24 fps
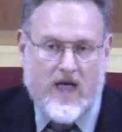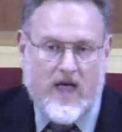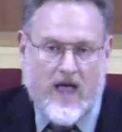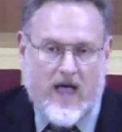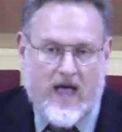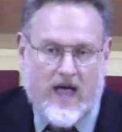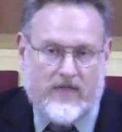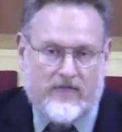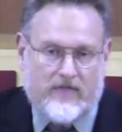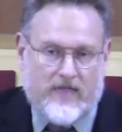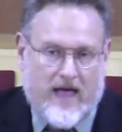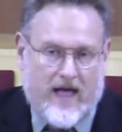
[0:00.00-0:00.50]

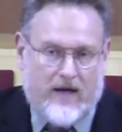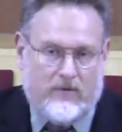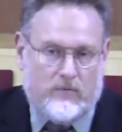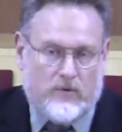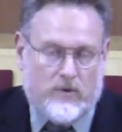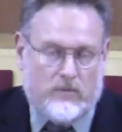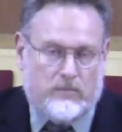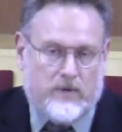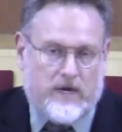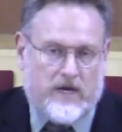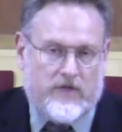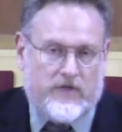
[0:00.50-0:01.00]
And that
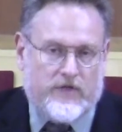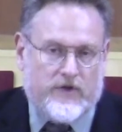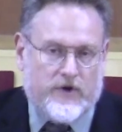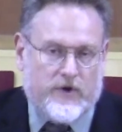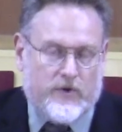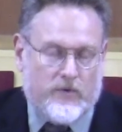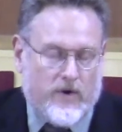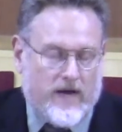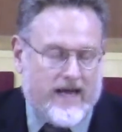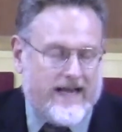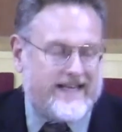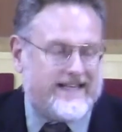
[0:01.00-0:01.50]
will be the
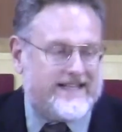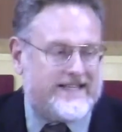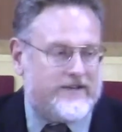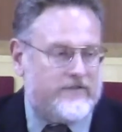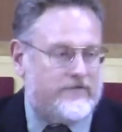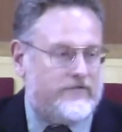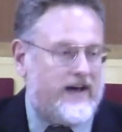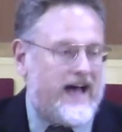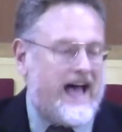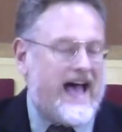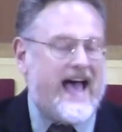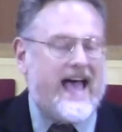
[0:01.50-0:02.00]
great
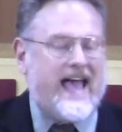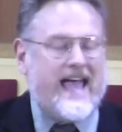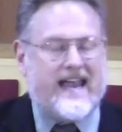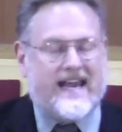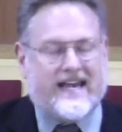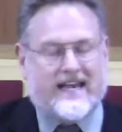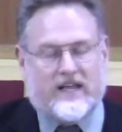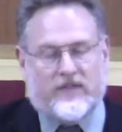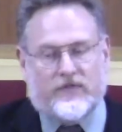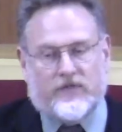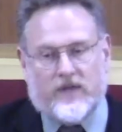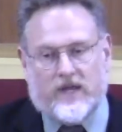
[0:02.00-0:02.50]

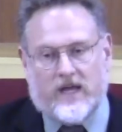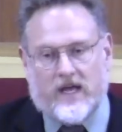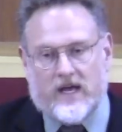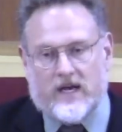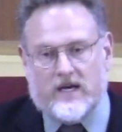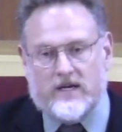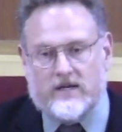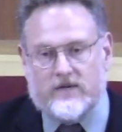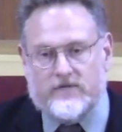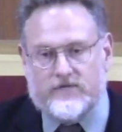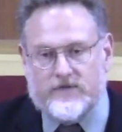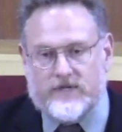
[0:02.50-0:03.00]
divide at the
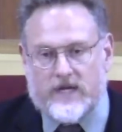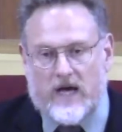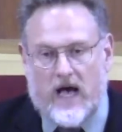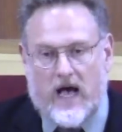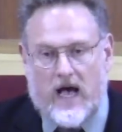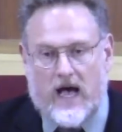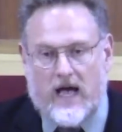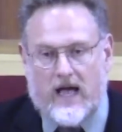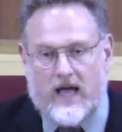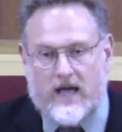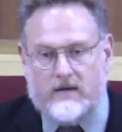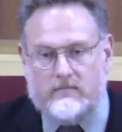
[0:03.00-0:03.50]
end of
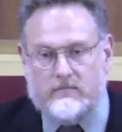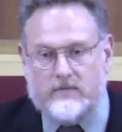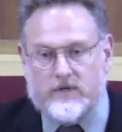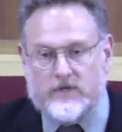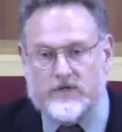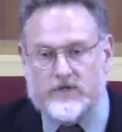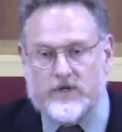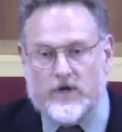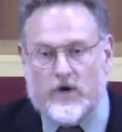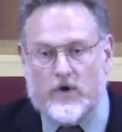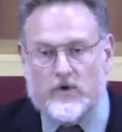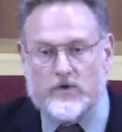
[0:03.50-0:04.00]
time,
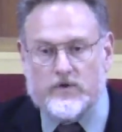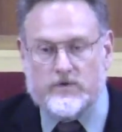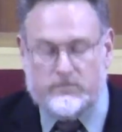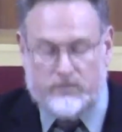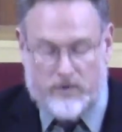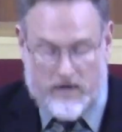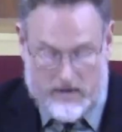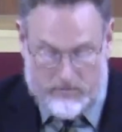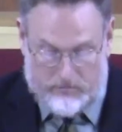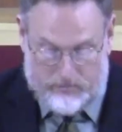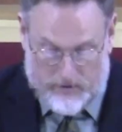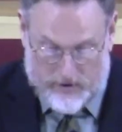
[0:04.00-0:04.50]
is those
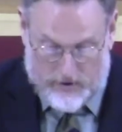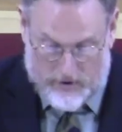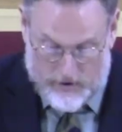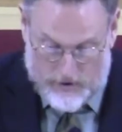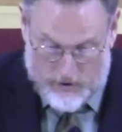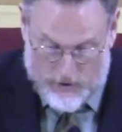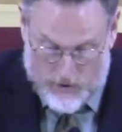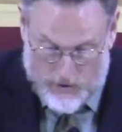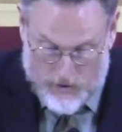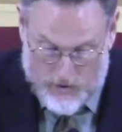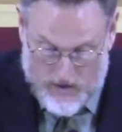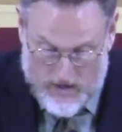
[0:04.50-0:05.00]
people
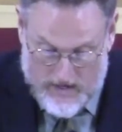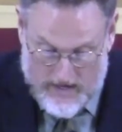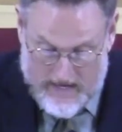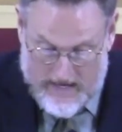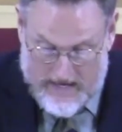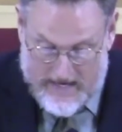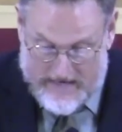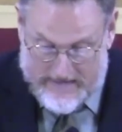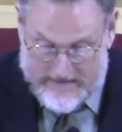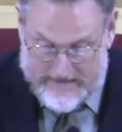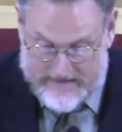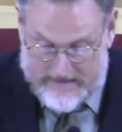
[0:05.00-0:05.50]
who
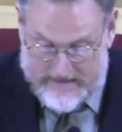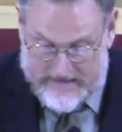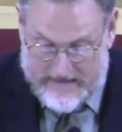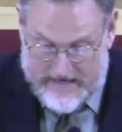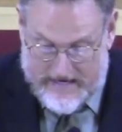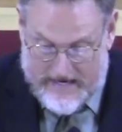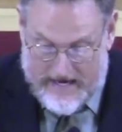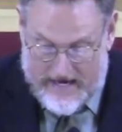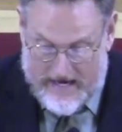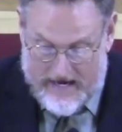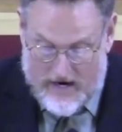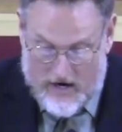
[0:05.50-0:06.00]

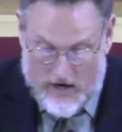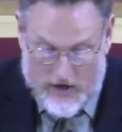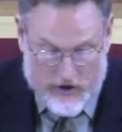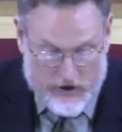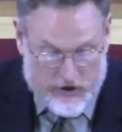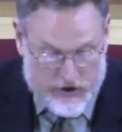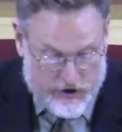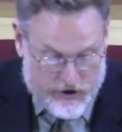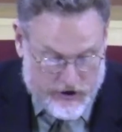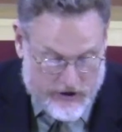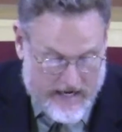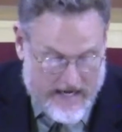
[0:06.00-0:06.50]
today are
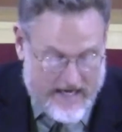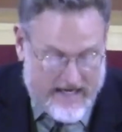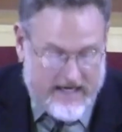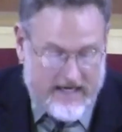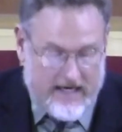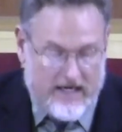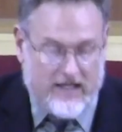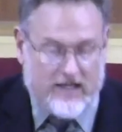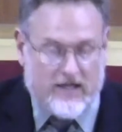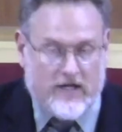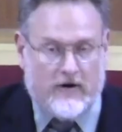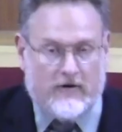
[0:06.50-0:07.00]

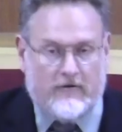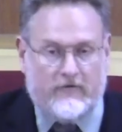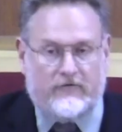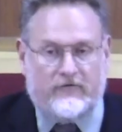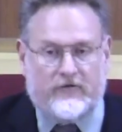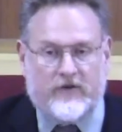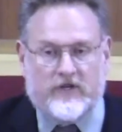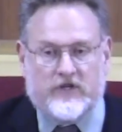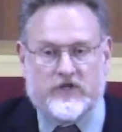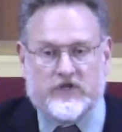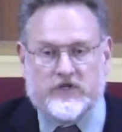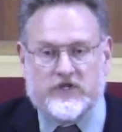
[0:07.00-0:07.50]
shaking their
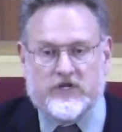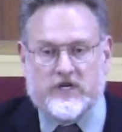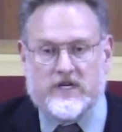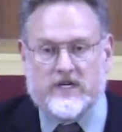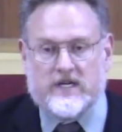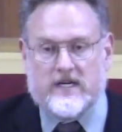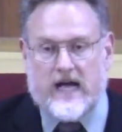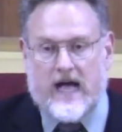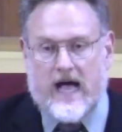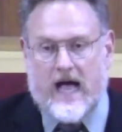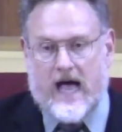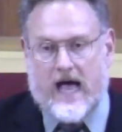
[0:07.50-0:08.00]
fist
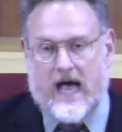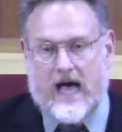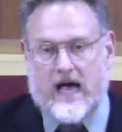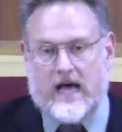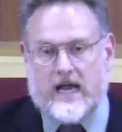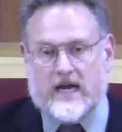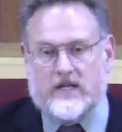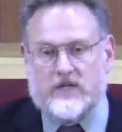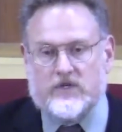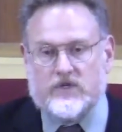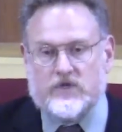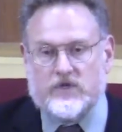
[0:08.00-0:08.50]
at
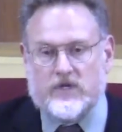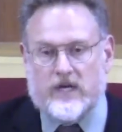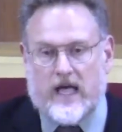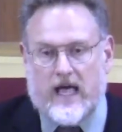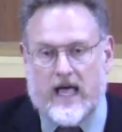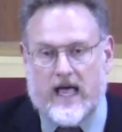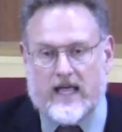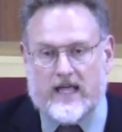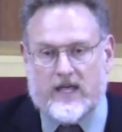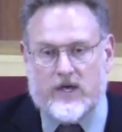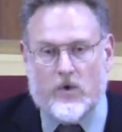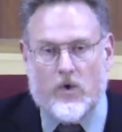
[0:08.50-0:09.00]
God and
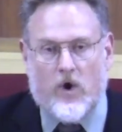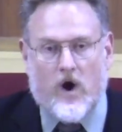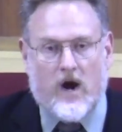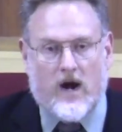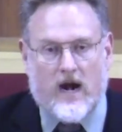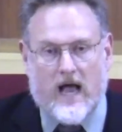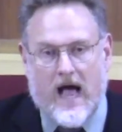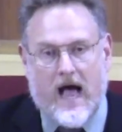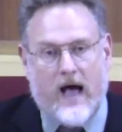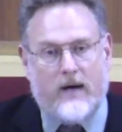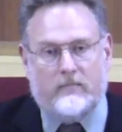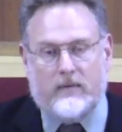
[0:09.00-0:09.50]
saying, You are
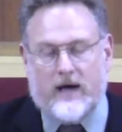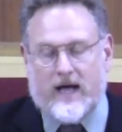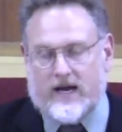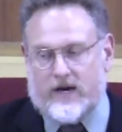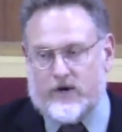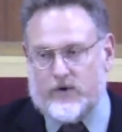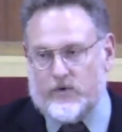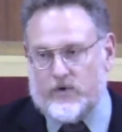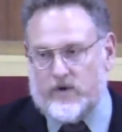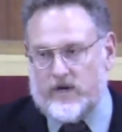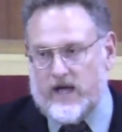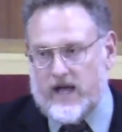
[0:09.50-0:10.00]
not my
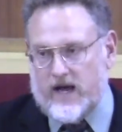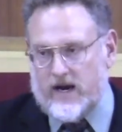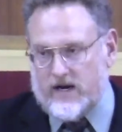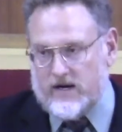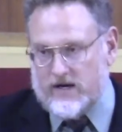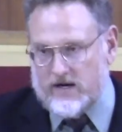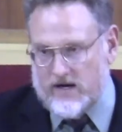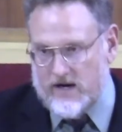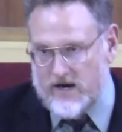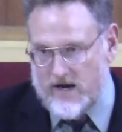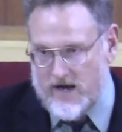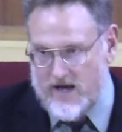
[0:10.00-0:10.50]

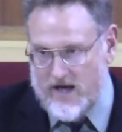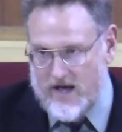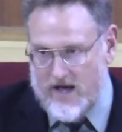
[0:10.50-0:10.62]
creator.